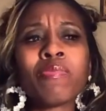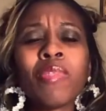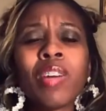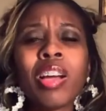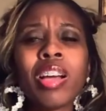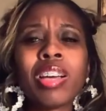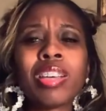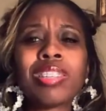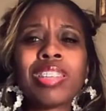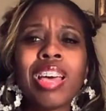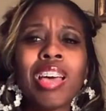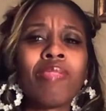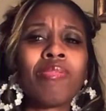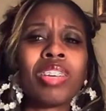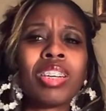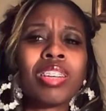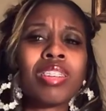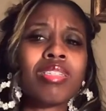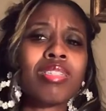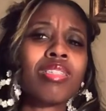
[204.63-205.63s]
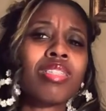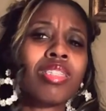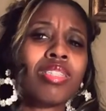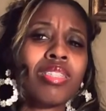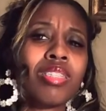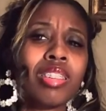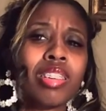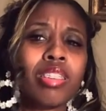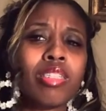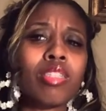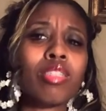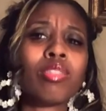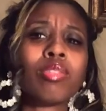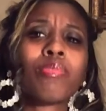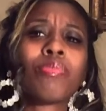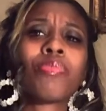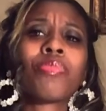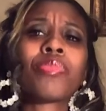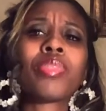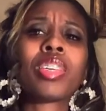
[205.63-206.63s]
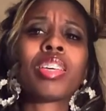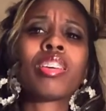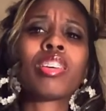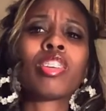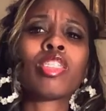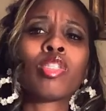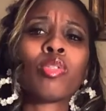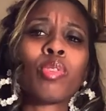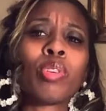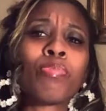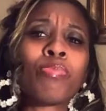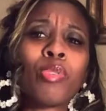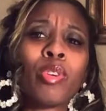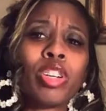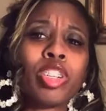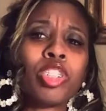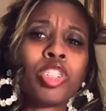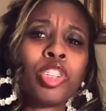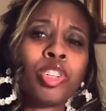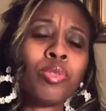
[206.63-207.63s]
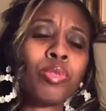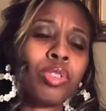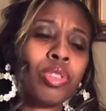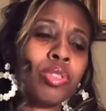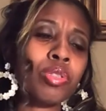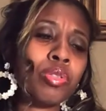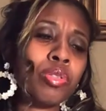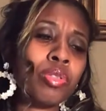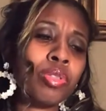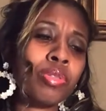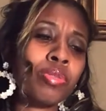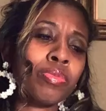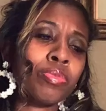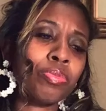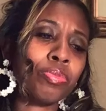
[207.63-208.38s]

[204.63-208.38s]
far as having consistent three point shooters.